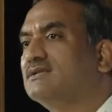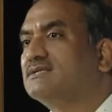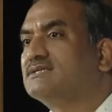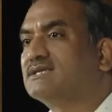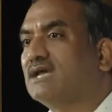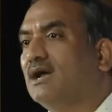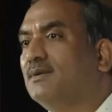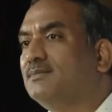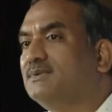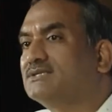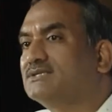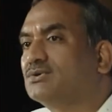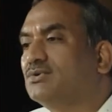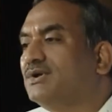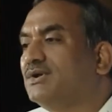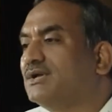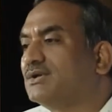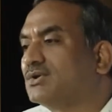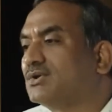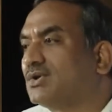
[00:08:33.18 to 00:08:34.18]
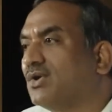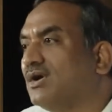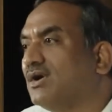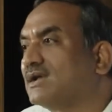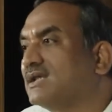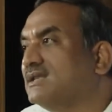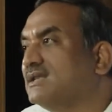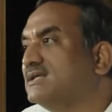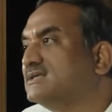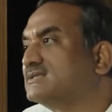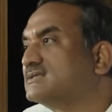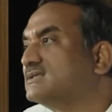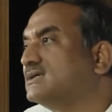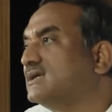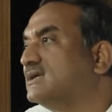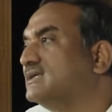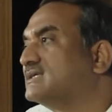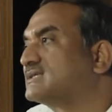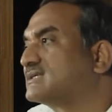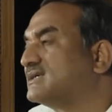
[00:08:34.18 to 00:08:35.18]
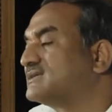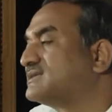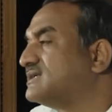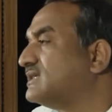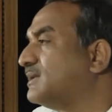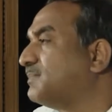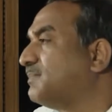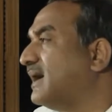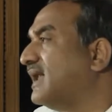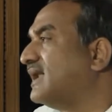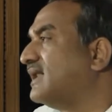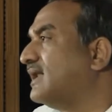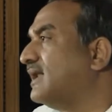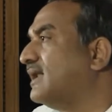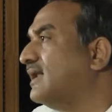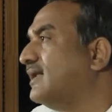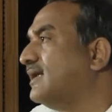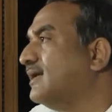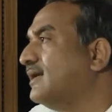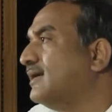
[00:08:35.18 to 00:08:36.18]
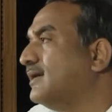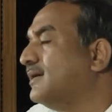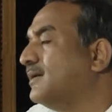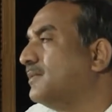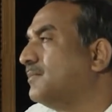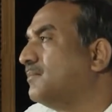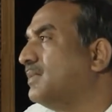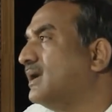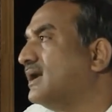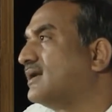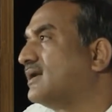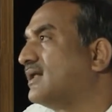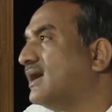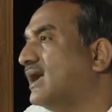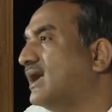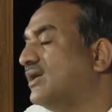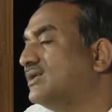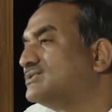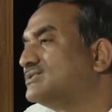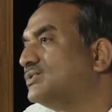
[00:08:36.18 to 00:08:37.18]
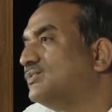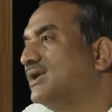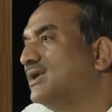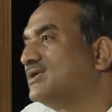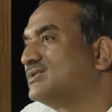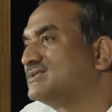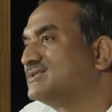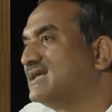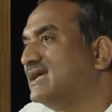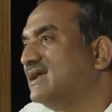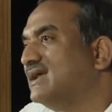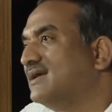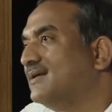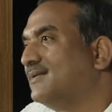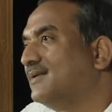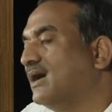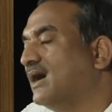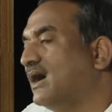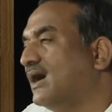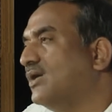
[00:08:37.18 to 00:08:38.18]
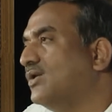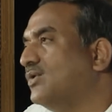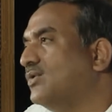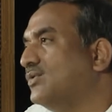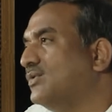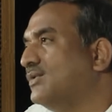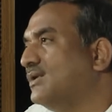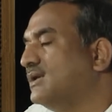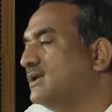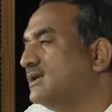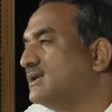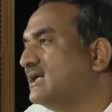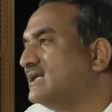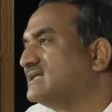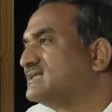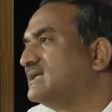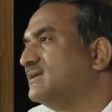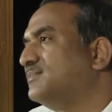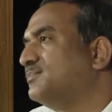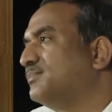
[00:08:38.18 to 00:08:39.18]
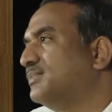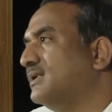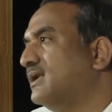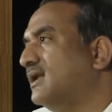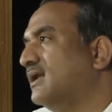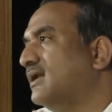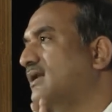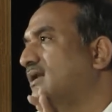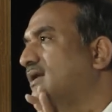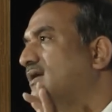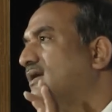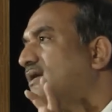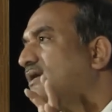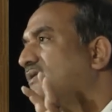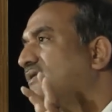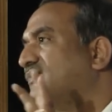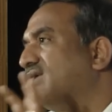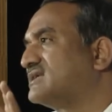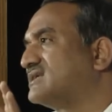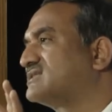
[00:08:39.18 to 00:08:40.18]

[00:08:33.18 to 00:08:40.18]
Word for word: Sham is going to talk in his uh, discussion in the panel. But I also want to say how a simple first